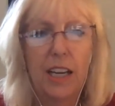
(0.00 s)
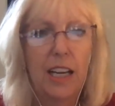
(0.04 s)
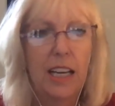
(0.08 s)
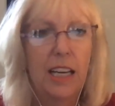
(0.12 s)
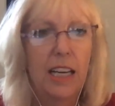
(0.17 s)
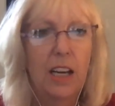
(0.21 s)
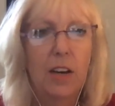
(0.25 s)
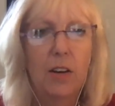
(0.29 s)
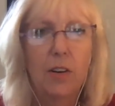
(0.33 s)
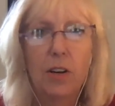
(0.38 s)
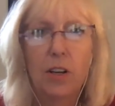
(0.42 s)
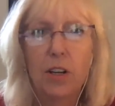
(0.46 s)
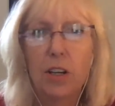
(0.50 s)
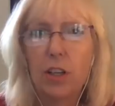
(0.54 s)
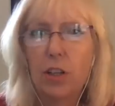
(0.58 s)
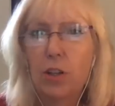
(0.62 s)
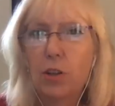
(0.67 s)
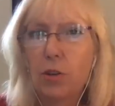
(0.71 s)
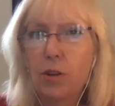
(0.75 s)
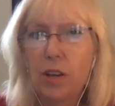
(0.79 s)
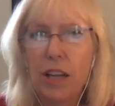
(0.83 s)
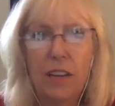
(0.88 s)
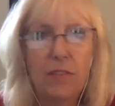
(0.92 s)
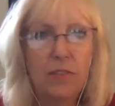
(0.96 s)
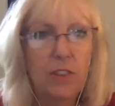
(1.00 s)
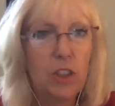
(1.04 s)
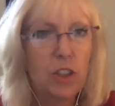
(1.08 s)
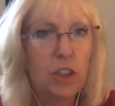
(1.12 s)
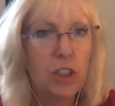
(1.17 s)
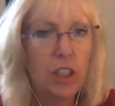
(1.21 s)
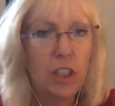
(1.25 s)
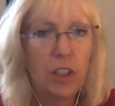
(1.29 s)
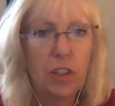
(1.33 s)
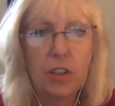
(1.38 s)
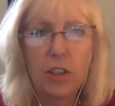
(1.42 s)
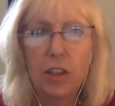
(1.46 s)
Now, you don't have to
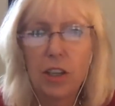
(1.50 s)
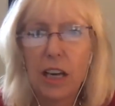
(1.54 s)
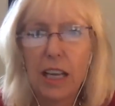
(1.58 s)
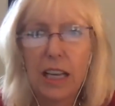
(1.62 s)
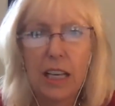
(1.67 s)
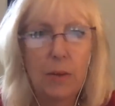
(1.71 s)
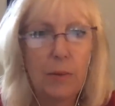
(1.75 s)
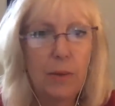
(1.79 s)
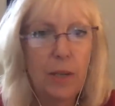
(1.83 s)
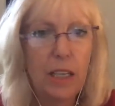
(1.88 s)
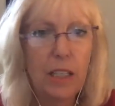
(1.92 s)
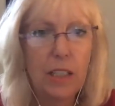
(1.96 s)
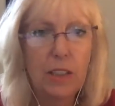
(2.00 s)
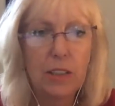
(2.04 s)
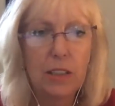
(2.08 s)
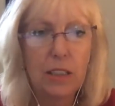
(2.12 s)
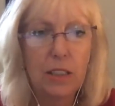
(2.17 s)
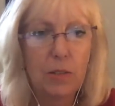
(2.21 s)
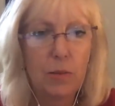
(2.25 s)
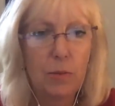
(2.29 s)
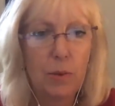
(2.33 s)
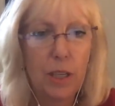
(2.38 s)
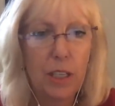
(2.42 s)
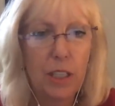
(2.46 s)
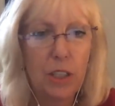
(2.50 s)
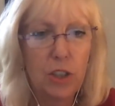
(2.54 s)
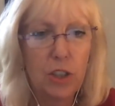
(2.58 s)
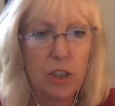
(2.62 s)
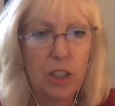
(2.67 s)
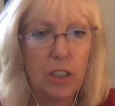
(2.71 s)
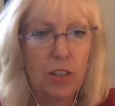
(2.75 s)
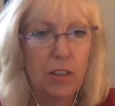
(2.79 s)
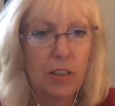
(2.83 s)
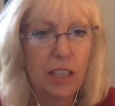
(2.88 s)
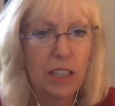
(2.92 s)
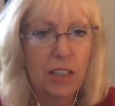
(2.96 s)
share anyone else you want to
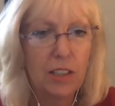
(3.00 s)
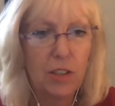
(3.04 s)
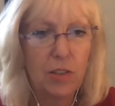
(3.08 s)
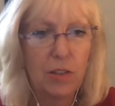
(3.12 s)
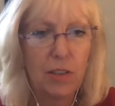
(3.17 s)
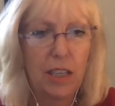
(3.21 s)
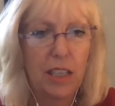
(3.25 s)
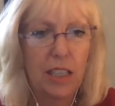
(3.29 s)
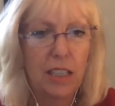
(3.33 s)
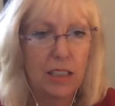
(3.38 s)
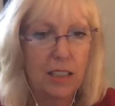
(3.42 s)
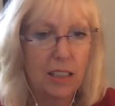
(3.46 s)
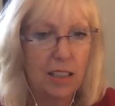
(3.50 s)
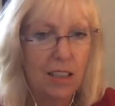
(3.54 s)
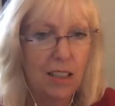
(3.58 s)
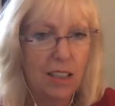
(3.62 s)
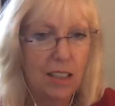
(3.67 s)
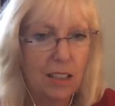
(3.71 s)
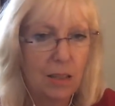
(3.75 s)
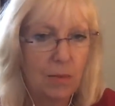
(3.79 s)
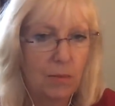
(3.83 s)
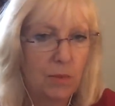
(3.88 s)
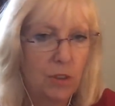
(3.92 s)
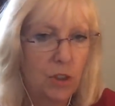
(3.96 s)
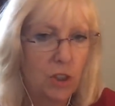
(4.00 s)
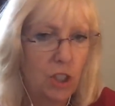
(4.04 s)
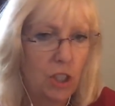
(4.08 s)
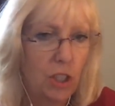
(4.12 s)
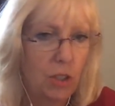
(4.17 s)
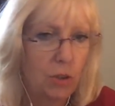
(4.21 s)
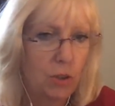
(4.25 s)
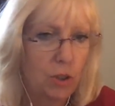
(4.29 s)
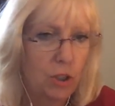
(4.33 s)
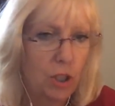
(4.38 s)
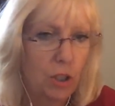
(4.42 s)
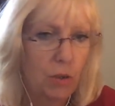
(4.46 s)
share. That's great. It's awesome.
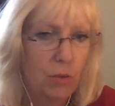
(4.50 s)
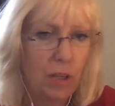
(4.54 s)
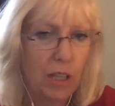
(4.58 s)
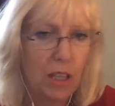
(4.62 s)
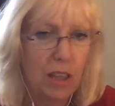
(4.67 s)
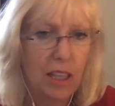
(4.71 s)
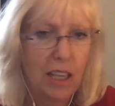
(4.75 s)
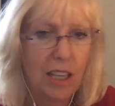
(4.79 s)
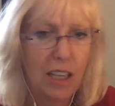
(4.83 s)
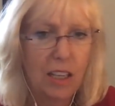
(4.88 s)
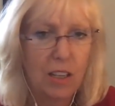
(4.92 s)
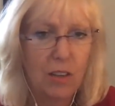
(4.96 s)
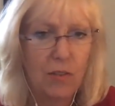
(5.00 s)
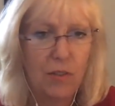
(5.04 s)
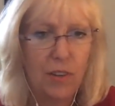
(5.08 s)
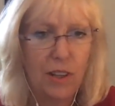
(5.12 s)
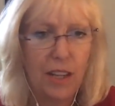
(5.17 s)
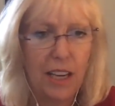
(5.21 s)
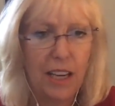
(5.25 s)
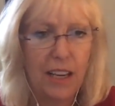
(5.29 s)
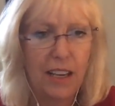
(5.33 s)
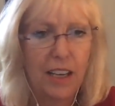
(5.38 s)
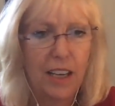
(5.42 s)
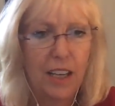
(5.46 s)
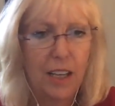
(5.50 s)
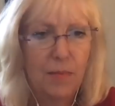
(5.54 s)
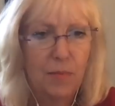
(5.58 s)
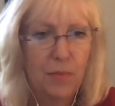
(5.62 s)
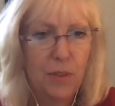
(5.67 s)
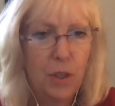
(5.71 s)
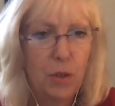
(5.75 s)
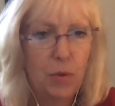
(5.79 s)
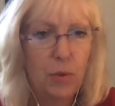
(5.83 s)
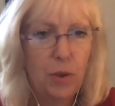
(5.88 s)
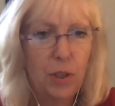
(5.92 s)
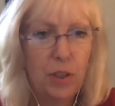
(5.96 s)
Jo- Jody, thank you for that.
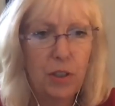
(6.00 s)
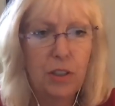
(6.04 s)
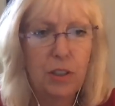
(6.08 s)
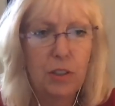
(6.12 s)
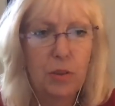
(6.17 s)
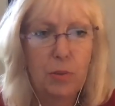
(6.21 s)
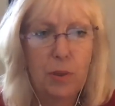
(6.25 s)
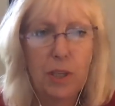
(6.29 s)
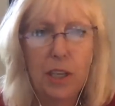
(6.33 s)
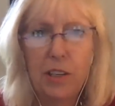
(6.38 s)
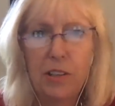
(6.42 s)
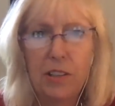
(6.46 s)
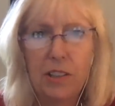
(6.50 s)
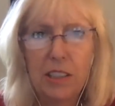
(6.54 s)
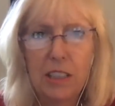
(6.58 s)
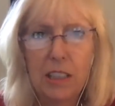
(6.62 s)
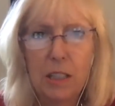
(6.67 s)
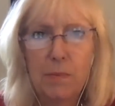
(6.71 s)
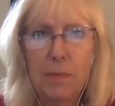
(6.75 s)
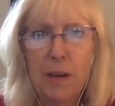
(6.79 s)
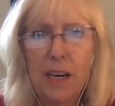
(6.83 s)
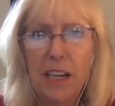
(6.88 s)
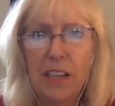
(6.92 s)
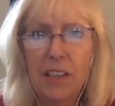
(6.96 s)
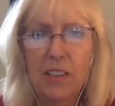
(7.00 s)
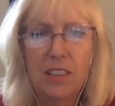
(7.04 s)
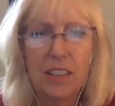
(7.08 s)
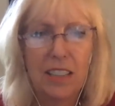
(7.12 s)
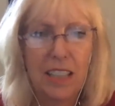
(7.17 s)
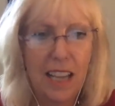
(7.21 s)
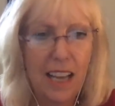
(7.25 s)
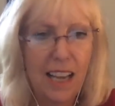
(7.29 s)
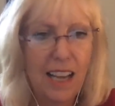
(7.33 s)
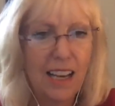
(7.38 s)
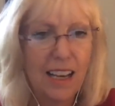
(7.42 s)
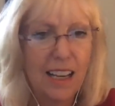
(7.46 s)
No worries. We are inspired.
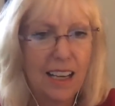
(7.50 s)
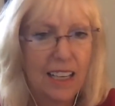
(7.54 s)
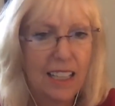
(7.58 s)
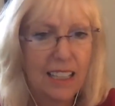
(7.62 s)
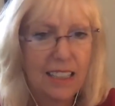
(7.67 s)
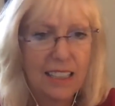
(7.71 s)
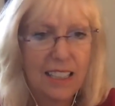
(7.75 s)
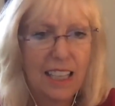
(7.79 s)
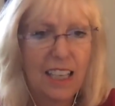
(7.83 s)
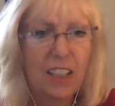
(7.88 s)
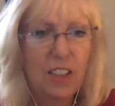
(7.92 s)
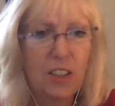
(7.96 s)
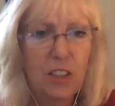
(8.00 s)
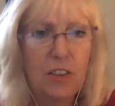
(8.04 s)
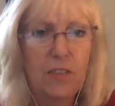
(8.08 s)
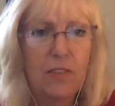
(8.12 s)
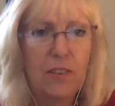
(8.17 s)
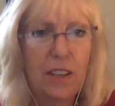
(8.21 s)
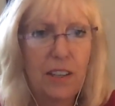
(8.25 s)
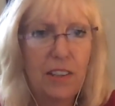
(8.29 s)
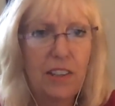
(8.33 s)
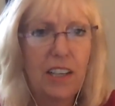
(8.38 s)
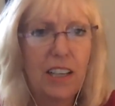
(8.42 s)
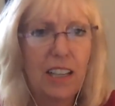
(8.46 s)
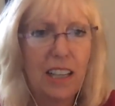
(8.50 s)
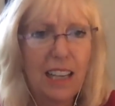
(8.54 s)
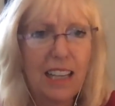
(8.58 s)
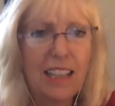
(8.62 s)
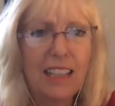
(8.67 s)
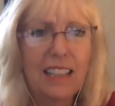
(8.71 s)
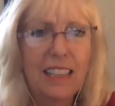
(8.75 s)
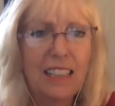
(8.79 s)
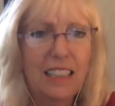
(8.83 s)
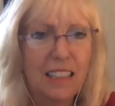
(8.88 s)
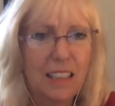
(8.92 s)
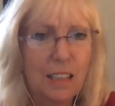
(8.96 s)
Yeah. Ted, you're very
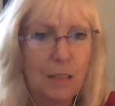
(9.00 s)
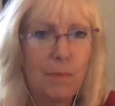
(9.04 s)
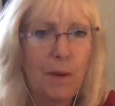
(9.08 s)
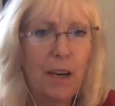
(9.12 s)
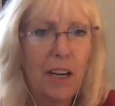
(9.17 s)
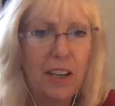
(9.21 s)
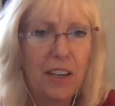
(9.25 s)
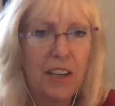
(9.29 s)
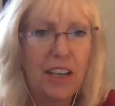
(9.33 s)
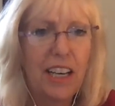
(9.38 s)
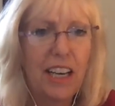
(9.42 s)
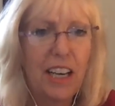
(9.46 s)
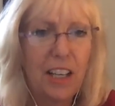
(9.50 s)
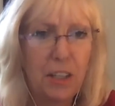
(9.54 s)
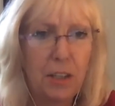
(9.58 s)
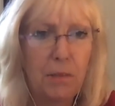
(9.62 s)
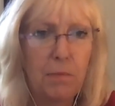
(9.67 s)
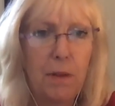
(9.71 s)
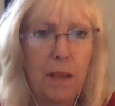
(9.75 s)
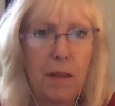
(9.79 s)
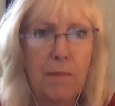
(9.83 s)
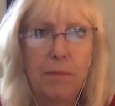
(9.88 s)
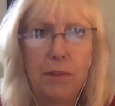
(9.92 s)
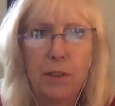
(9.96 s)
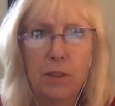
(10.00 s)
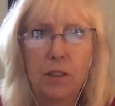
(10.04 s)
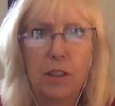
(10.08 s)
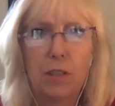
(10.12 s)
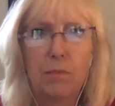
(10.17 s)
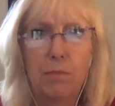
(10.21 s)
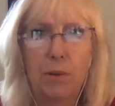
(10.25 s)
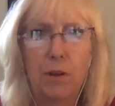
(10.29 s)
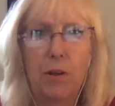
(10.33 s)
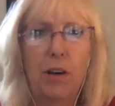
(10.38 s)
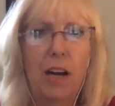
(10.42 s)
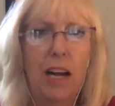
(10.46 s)
likely inspiring other people to
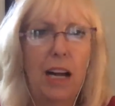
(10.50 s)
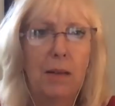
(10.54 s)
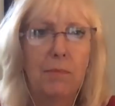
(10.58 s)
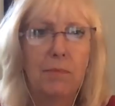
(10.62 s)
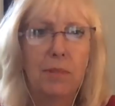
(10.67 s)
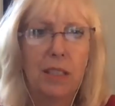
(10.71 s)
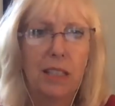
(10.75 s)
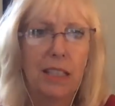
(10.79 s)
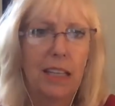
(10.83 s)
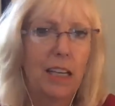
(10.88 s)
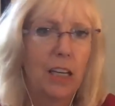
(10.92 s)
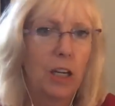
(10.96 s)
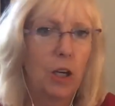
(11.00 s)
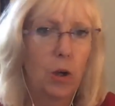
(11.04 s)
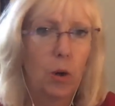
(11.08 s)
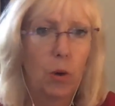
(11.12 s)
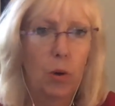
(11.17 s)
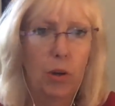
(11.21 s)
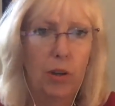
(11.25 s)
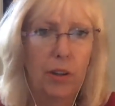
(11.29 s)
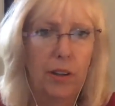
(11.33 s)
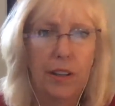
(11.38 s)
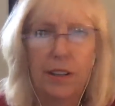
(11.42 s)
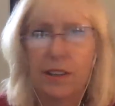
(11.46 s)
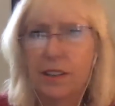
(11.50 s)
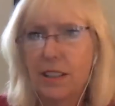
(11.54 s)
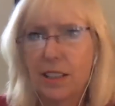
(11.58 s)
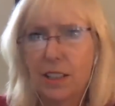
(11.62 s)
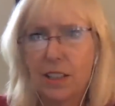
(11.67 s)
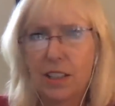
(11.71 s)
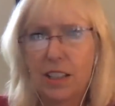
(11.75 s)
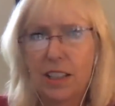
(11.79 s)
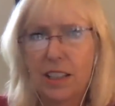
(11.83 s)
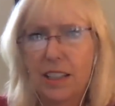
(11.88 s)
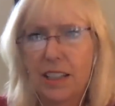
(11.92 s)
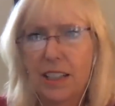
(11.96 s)
perhaps set a goal that's
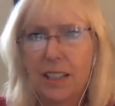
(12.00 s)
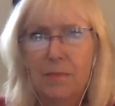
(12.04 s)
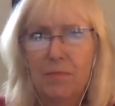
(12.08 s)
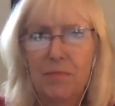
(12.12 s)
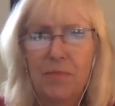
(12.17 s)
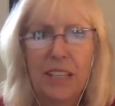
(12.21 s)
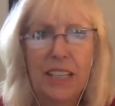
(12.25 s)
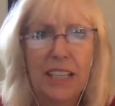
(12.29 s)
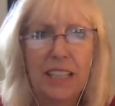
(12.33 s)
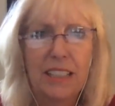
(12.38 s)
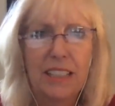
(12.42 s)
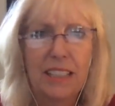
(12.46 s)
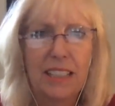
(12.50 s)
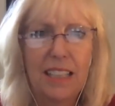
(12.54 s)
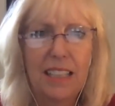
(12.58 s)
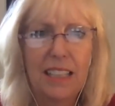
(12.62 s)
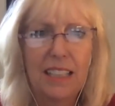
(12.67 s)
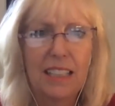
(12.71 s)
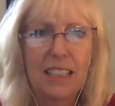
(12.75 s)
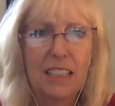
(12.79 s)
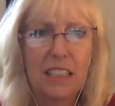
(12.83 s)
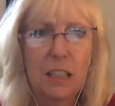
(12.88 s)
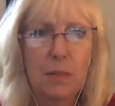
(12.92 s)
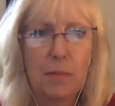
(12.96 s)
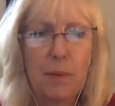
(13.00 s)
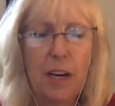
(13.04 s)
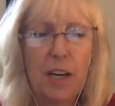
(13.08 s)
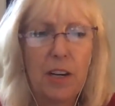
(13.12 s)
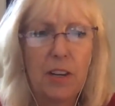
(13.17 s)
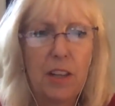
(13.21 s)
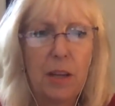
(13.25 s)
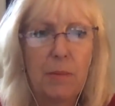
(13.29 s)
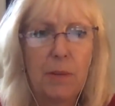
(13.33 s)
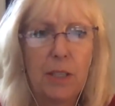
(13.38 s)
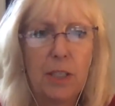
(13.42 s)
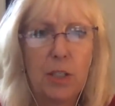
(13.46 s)
going to excite and inspire
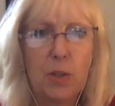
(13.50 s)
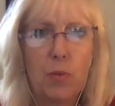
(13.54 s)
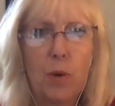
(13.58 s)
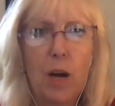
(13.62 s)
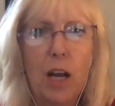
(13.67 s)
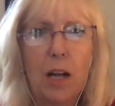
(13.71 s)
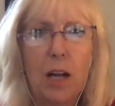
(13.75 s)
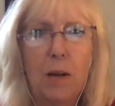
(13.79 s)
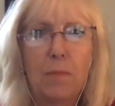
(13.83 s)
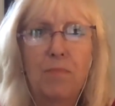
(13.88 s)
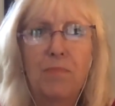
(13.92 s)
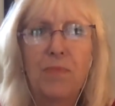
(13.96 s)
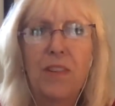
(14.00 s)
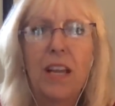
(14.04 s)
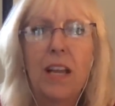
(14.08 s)
them as well.